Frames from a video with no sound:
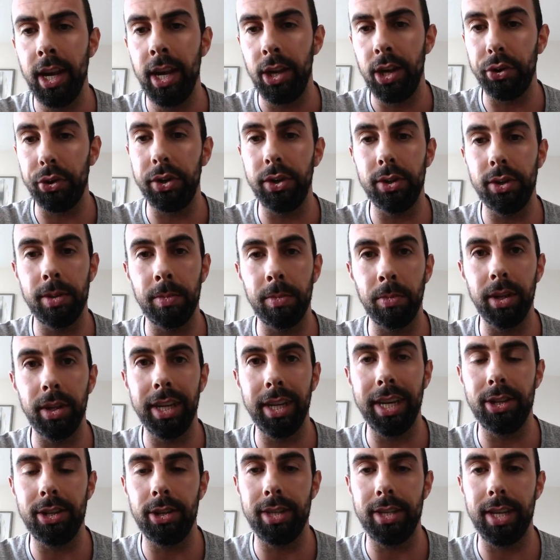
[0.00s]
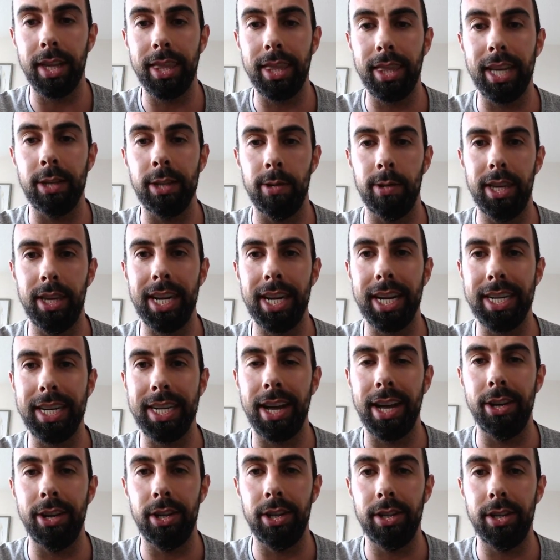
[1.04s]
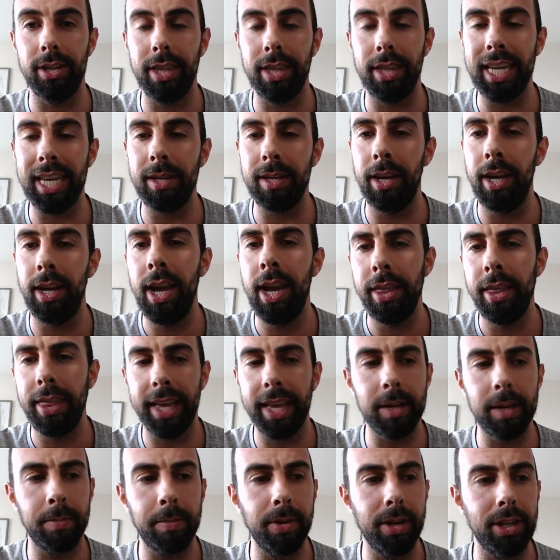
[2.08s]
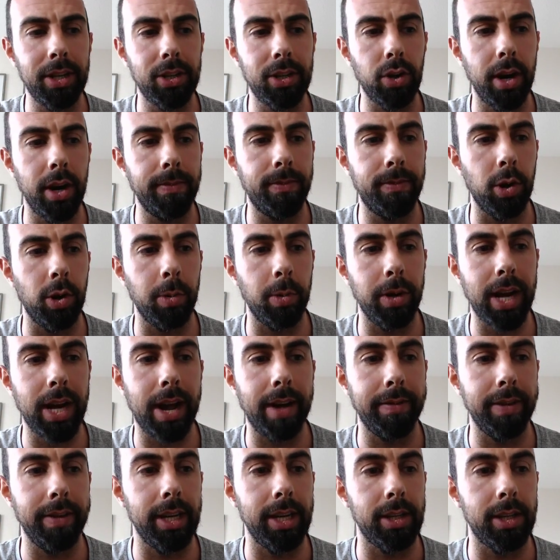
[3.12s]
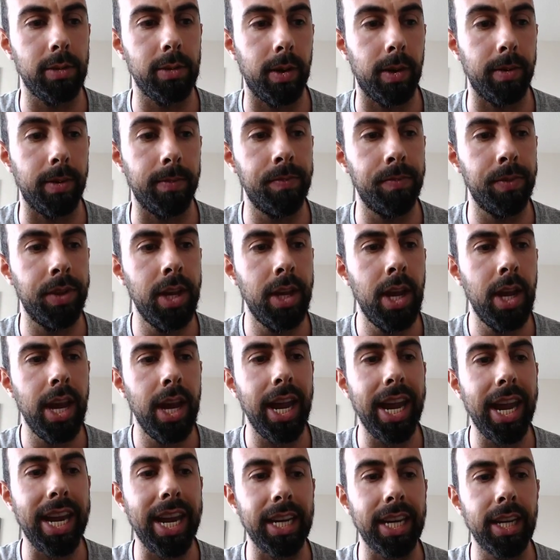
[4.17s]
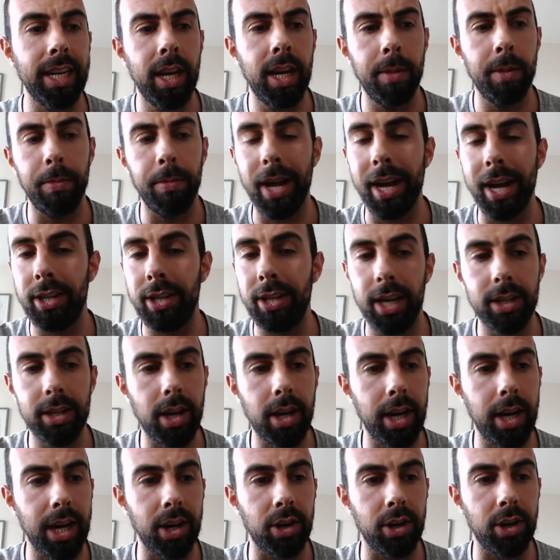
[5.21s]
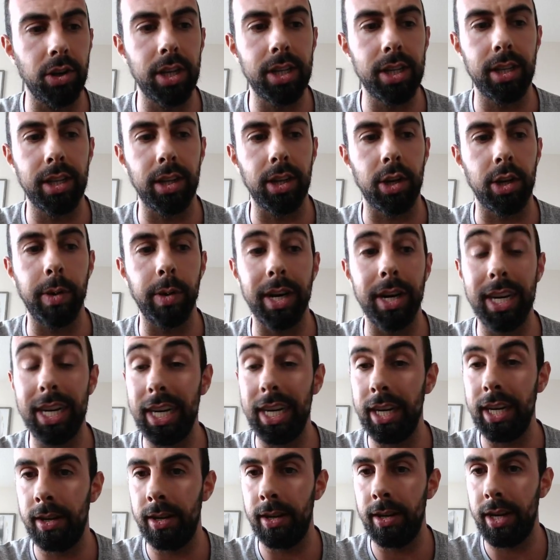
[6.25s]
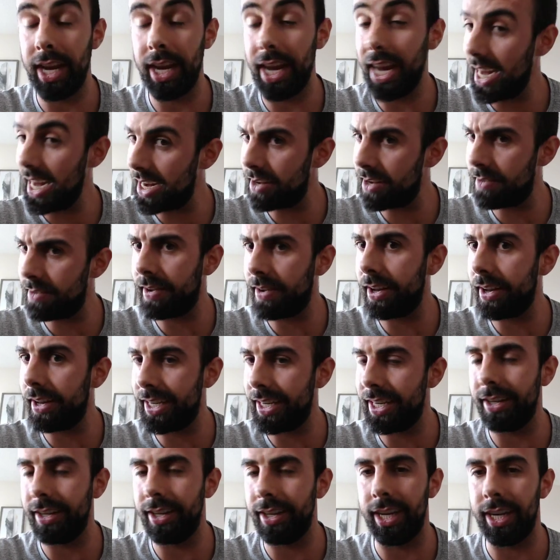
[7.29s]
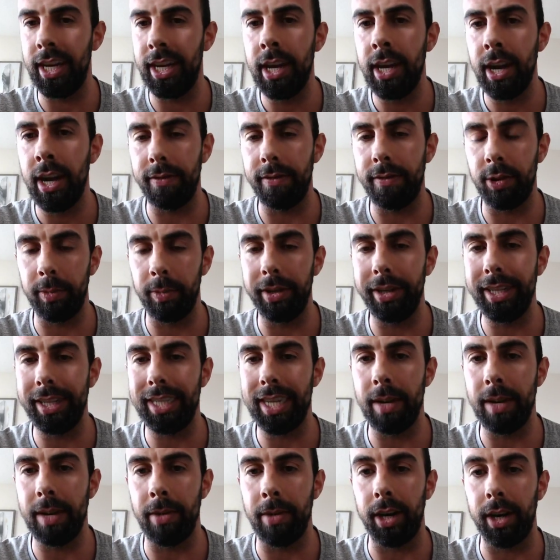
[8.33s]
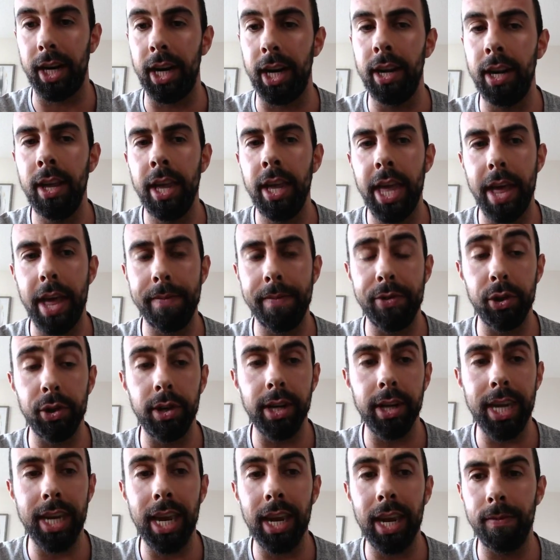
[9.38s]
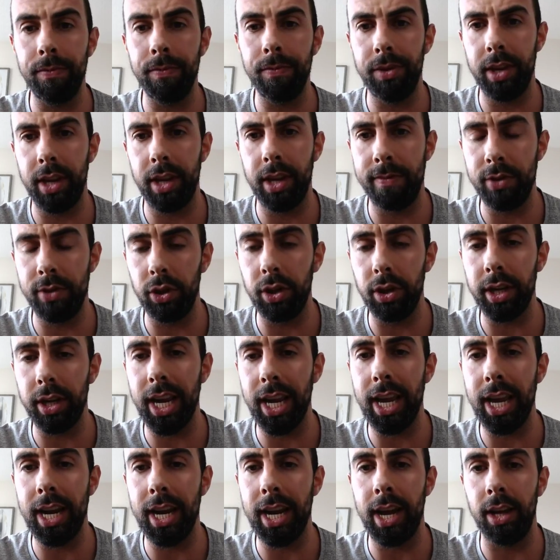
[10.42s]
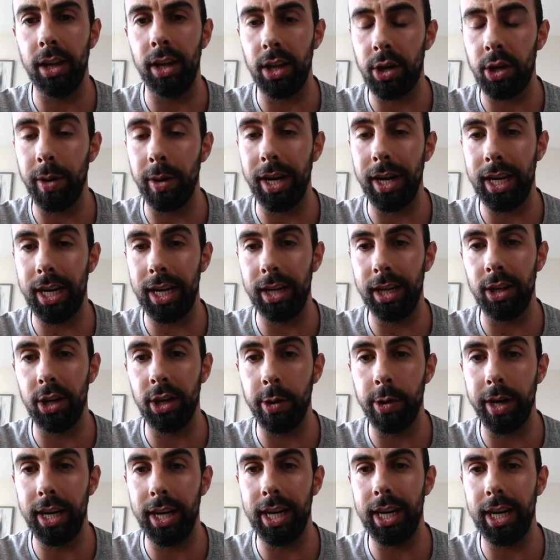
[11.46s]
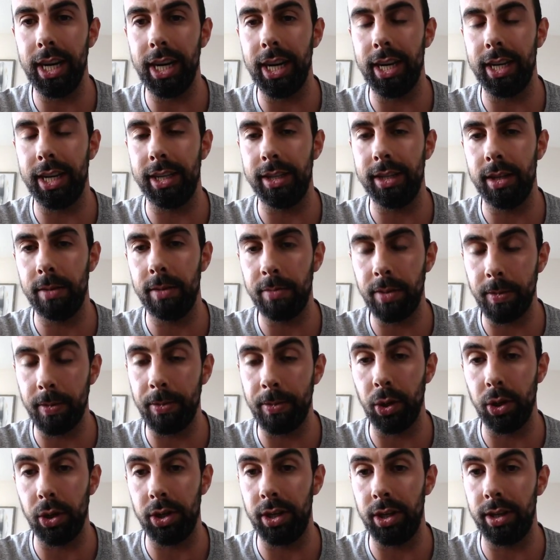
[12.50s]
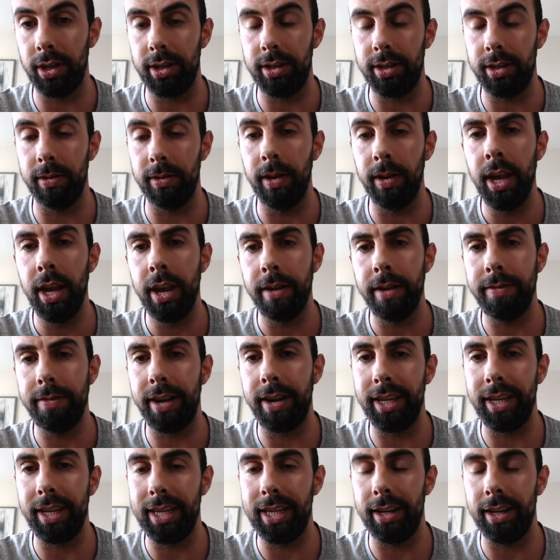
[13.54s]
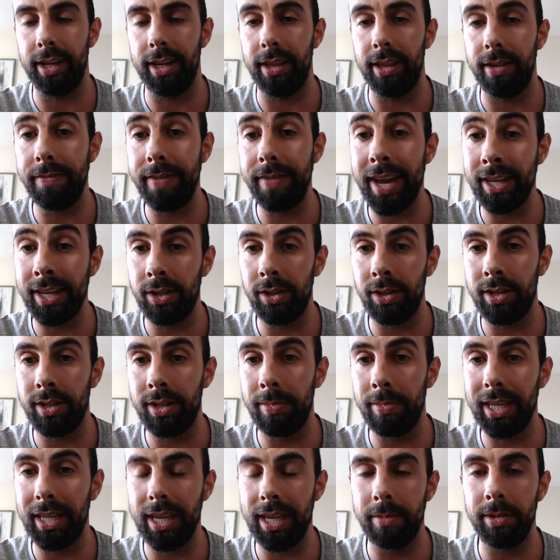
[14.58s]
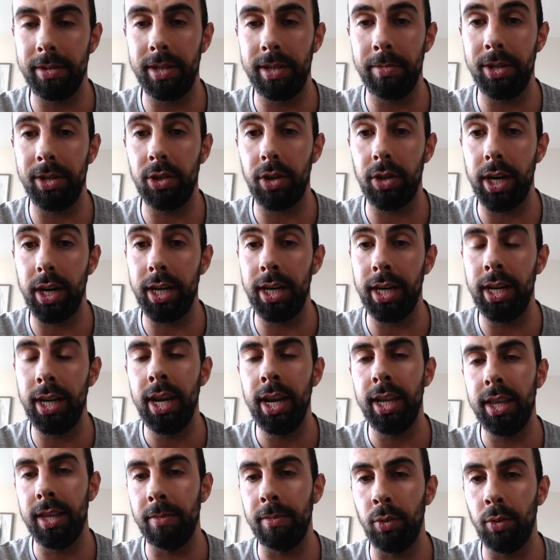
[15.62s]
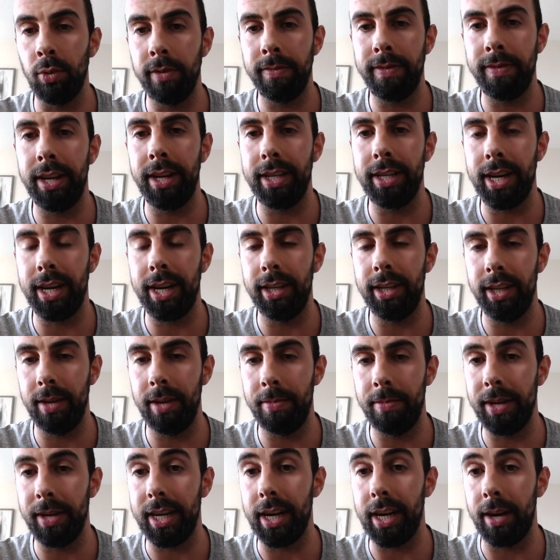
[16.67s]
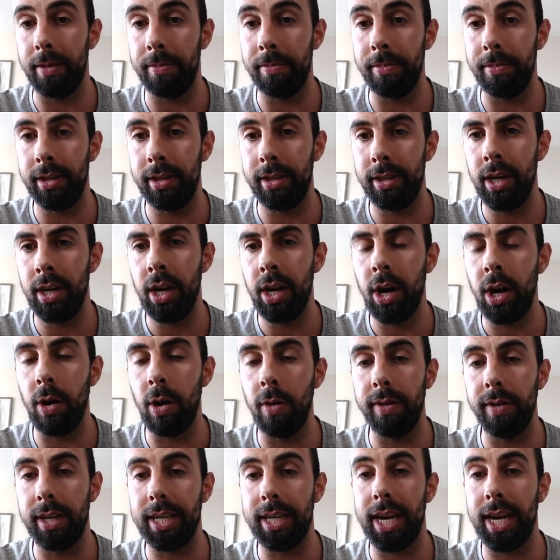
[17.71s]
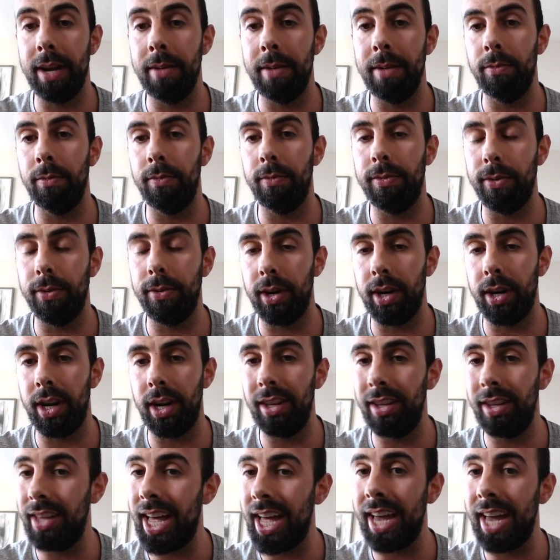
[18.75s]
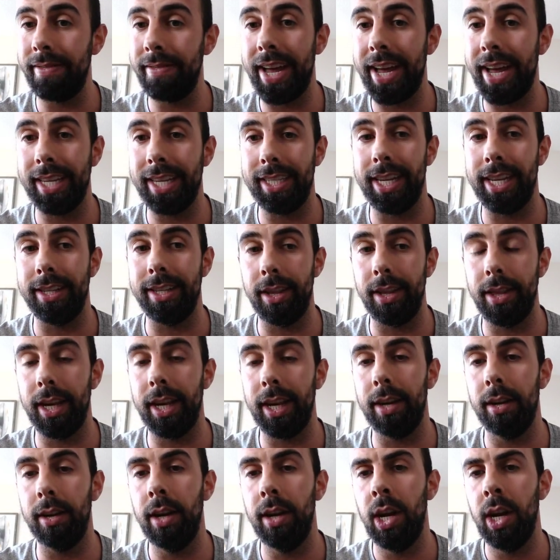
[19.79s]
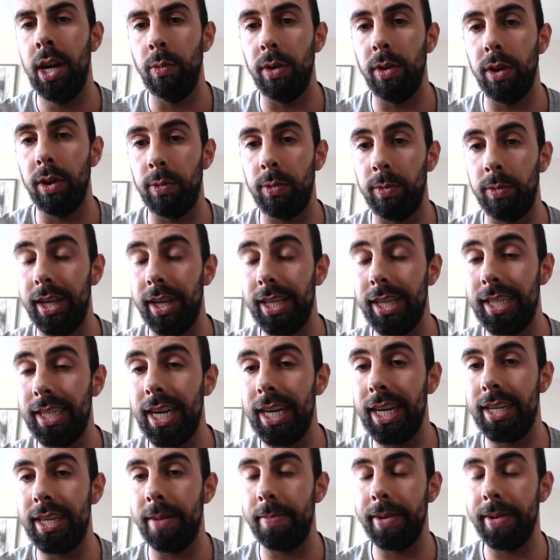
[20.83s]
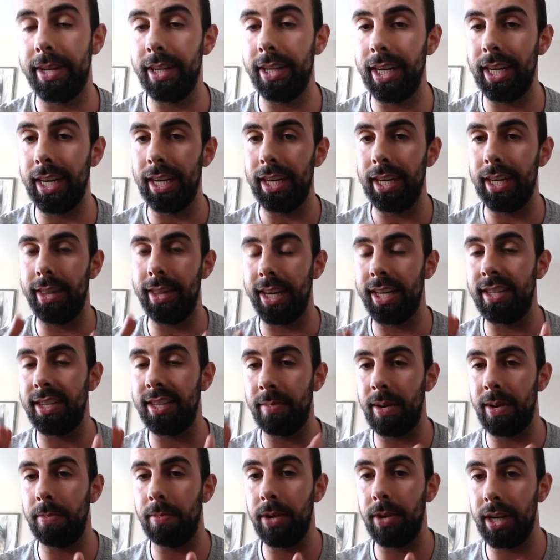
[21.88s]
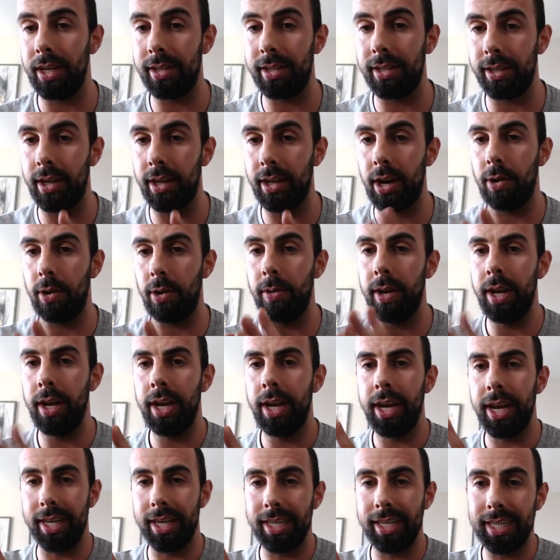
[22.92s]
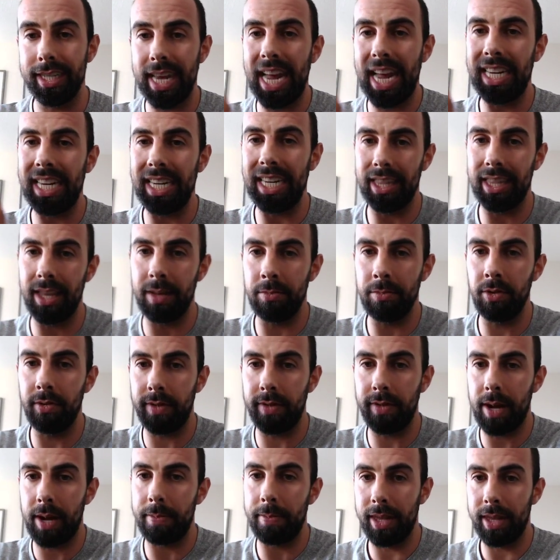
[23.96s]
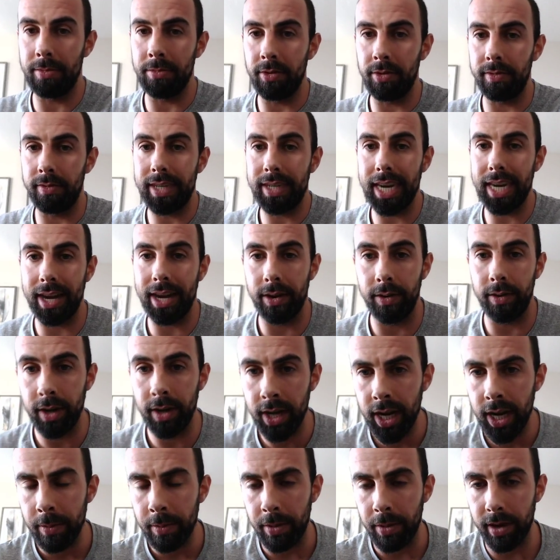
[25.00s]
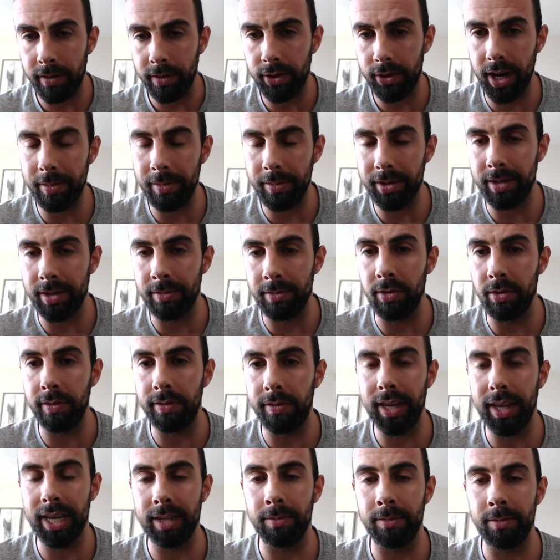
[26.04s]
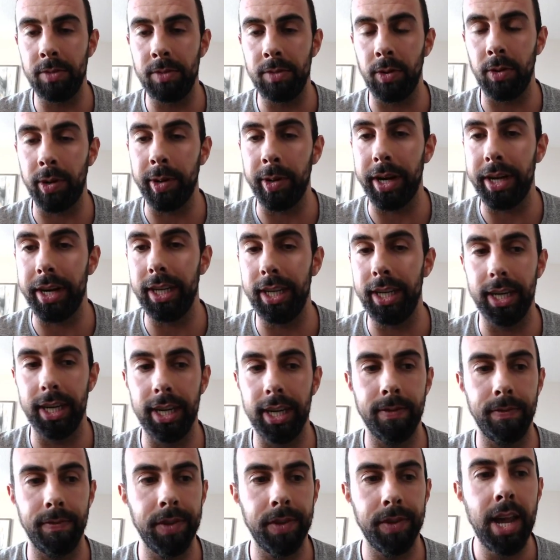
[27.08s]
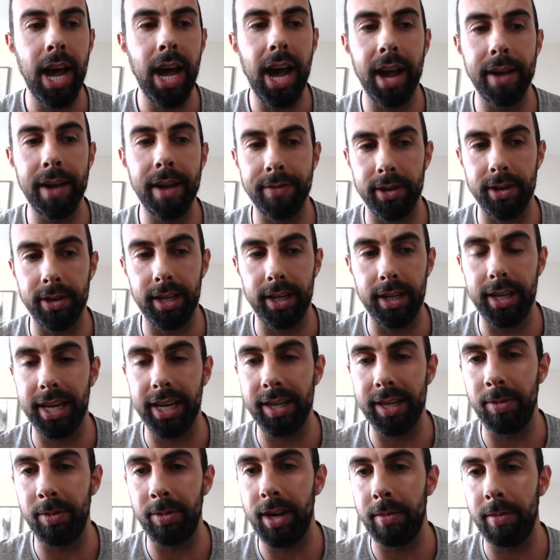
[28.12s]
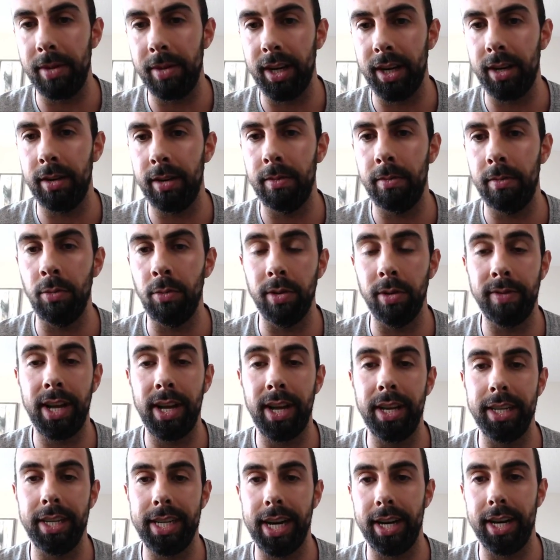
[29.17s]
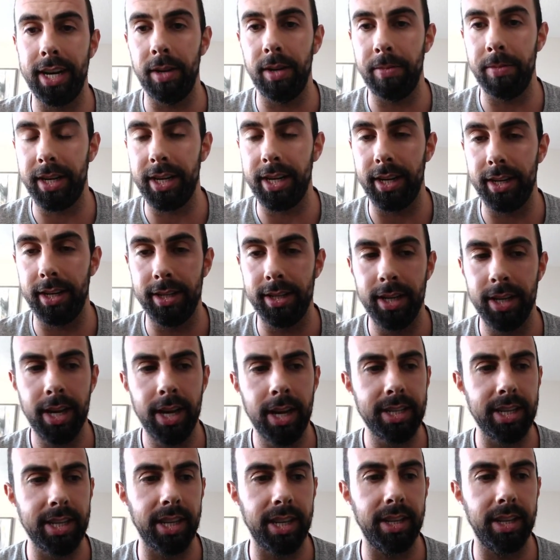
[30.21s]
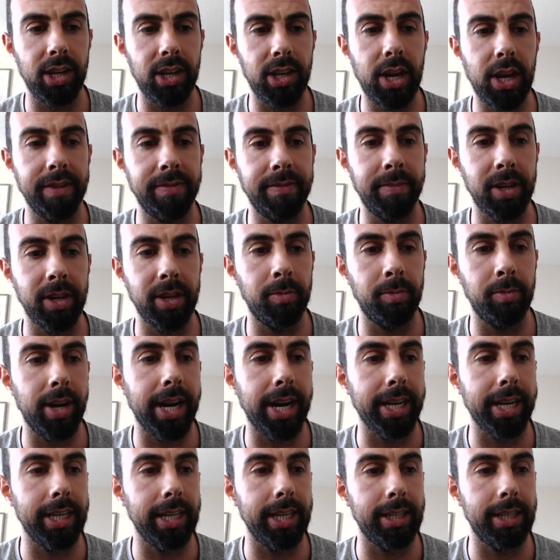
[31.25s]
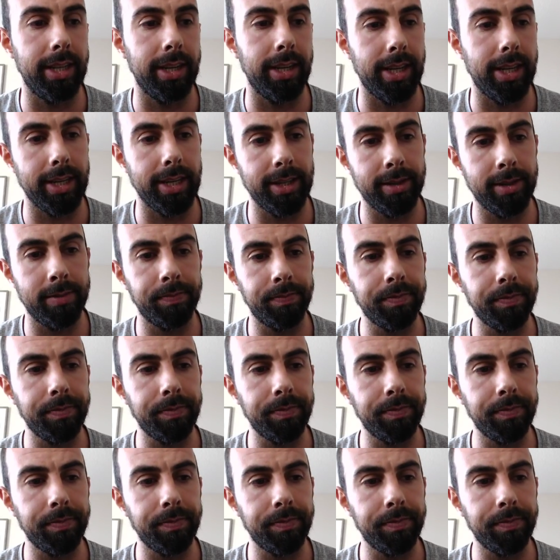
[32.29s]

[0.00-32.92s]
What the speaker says: You can do some really interesting things with the technology. So that's a pretty straightforward, obvious one. 8, blockchain is going to increase the liquidity and volatility of the real estate market. If you look at liquidity is proportional to volatility. The faster something's able to be traded, the more volatile it becomes over time for a lot of assets. I think with real estate, typically things have been pretty slow and stagnant. They move up, they move down. But if you're able to move things much more quickly, I foresee things becoming more volatile because suddenly you have much more access to this.